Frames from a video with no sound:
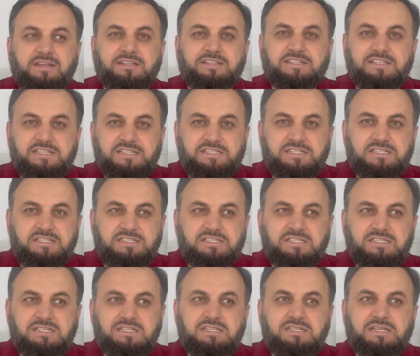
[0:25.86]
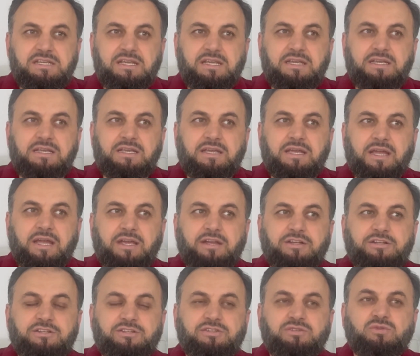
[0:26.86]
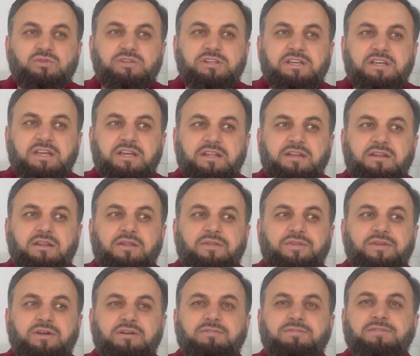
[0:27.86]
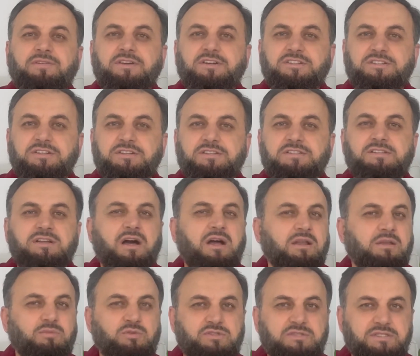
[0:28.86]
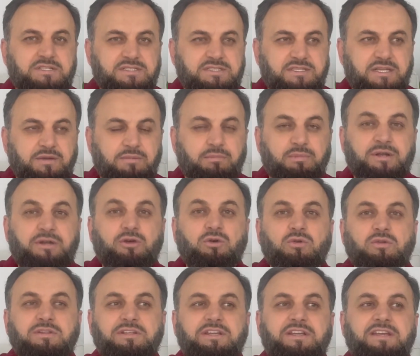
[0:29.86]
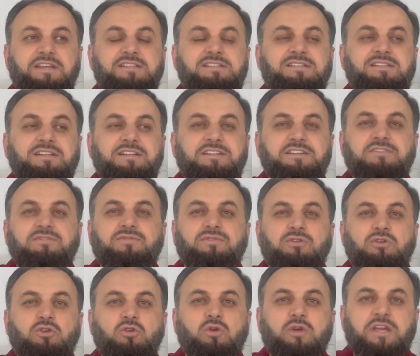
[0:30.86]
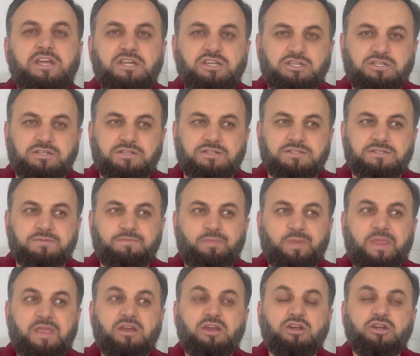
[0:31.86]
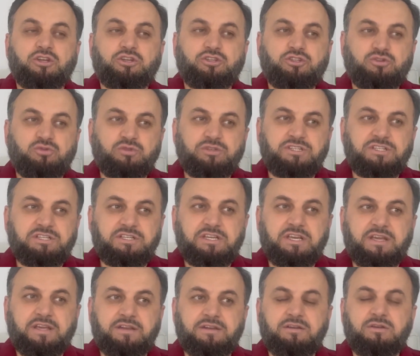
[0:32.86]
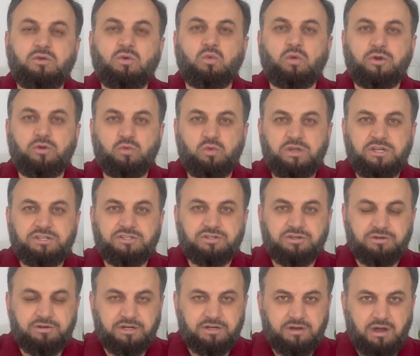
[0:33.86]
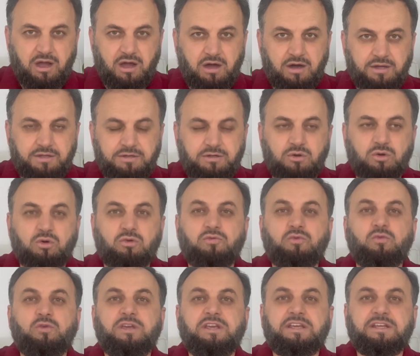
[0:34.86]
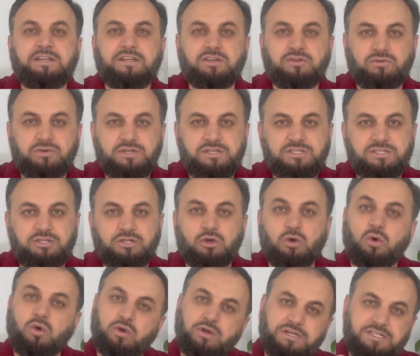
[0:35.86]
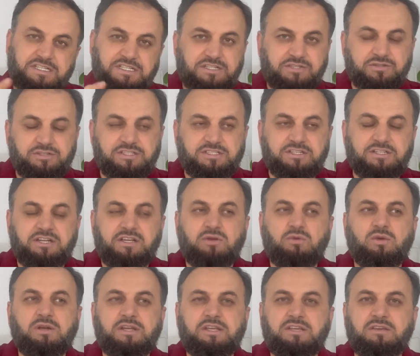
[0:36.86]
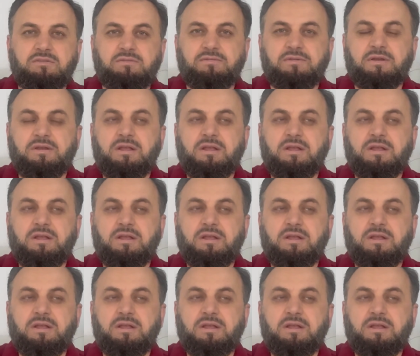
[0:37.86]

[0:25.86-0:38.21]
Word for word: TGC and 2D again, their function is almost the same, but only it's the different locations. 2D again, when we turn it on, if we increase it or decrease it, it will give